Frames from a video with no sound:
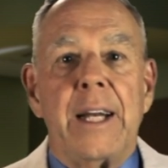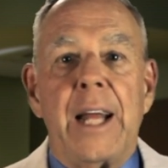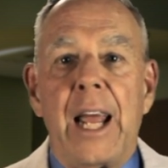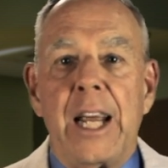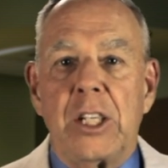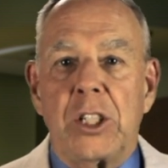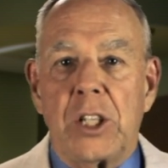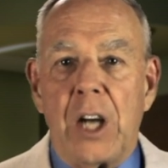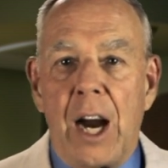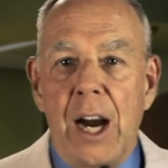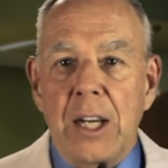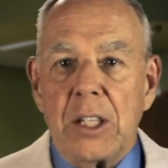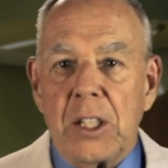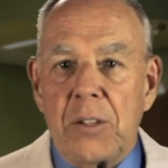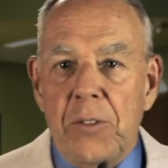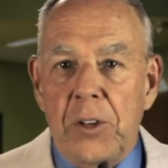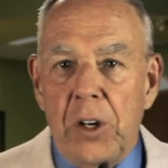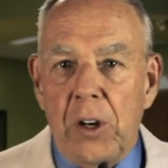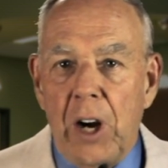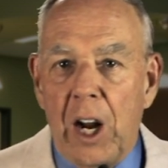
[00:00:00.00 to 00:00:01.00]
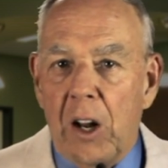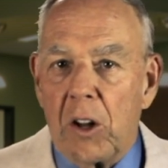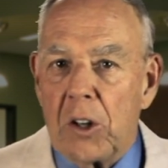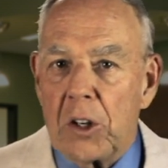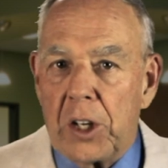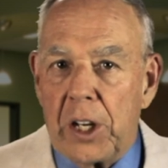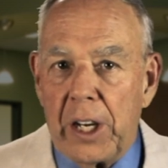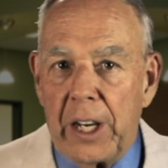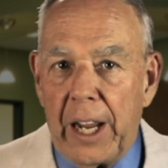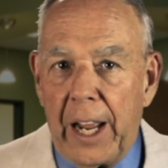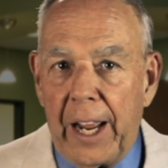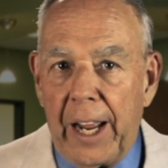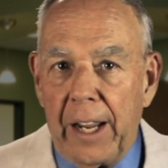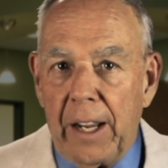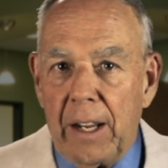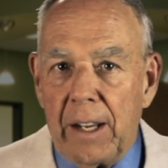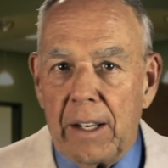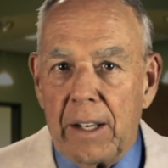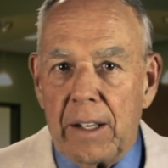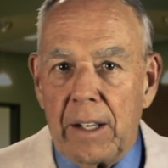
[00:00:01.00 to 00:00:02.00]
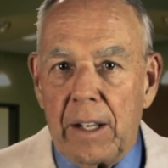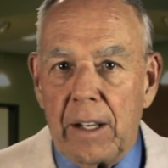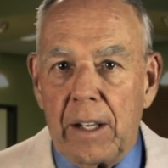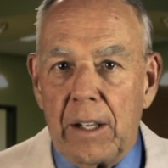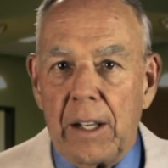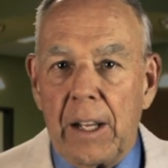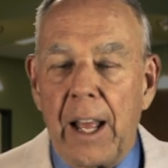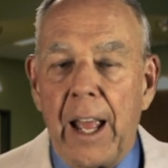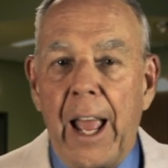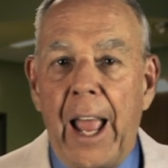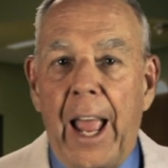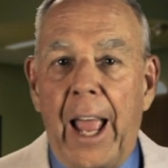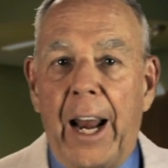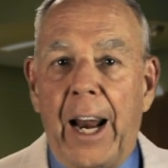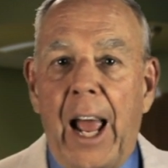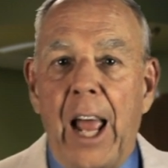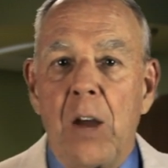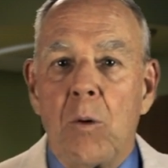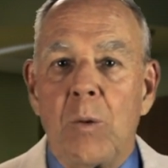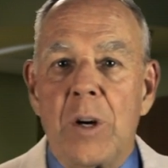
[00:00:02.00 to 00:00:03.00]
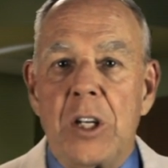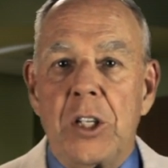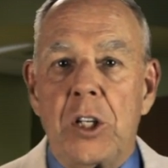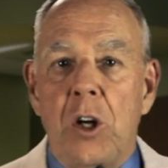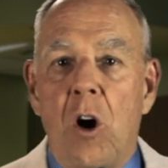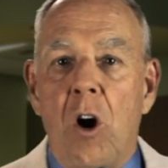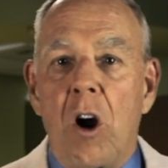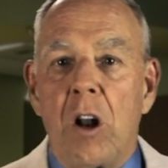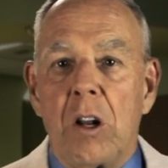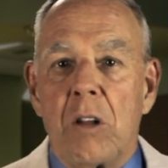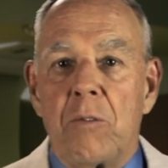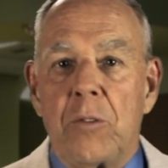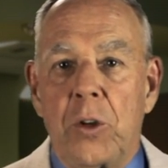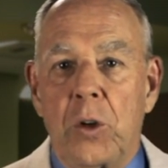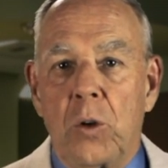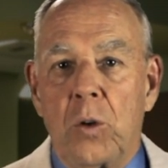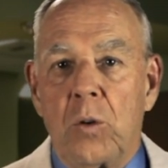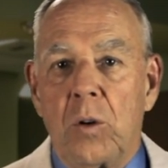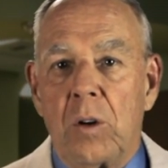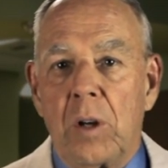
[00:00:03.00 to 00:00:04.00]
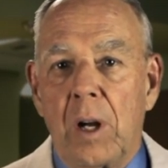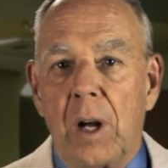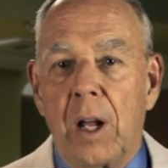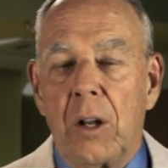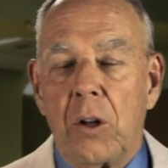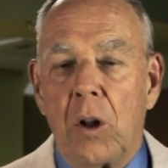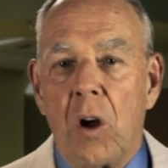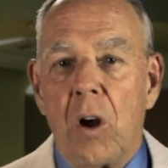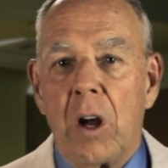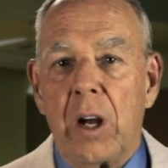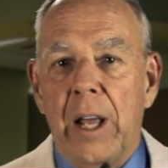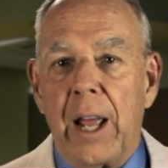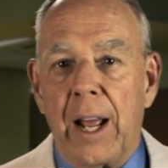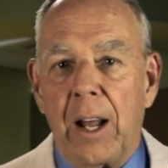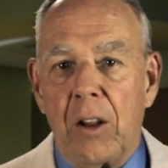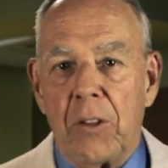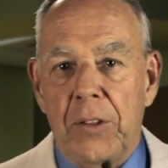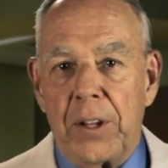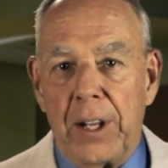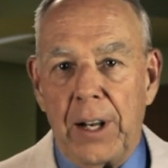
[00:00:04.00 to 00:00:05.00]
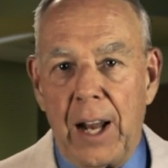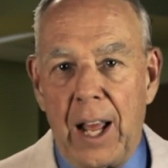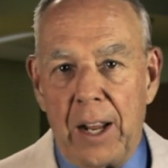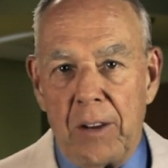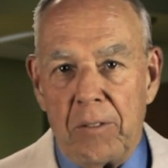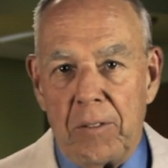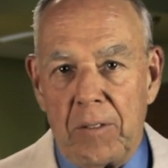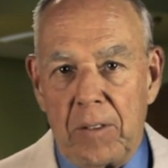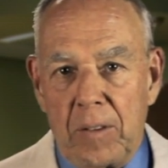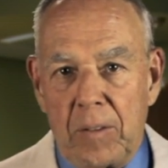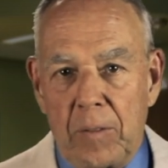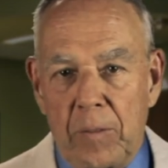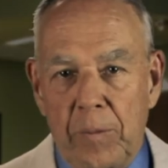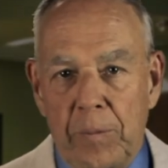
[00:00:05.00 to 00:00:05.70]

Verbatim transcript: Take charge of your health today, and I wish all of you a long, healthy life.